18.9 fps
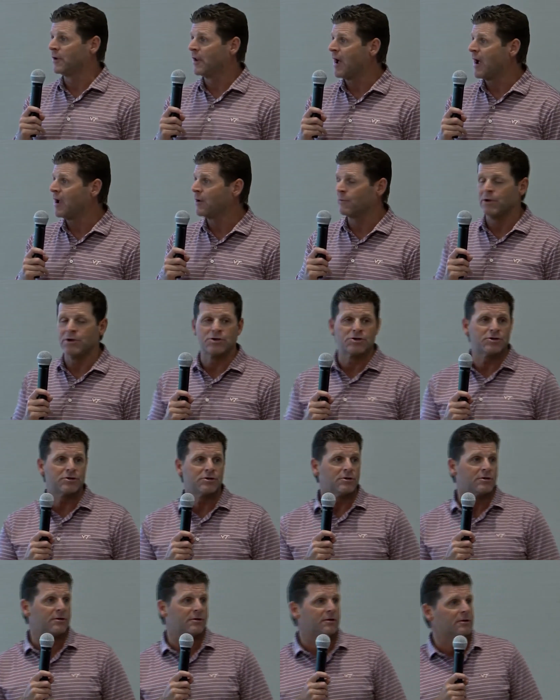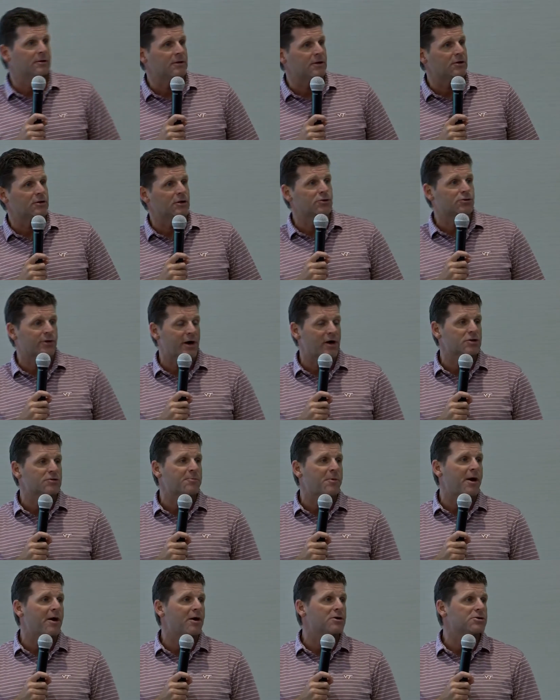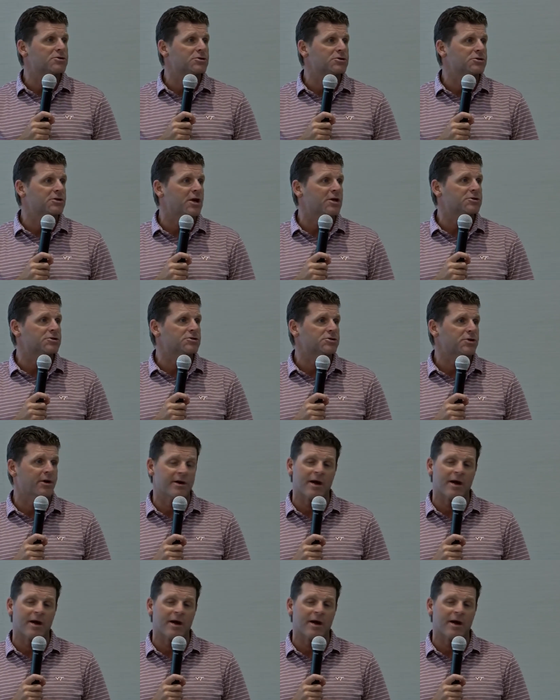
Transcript: Now, coming up on September 9th, the Roanoke Valley Hokie Club will have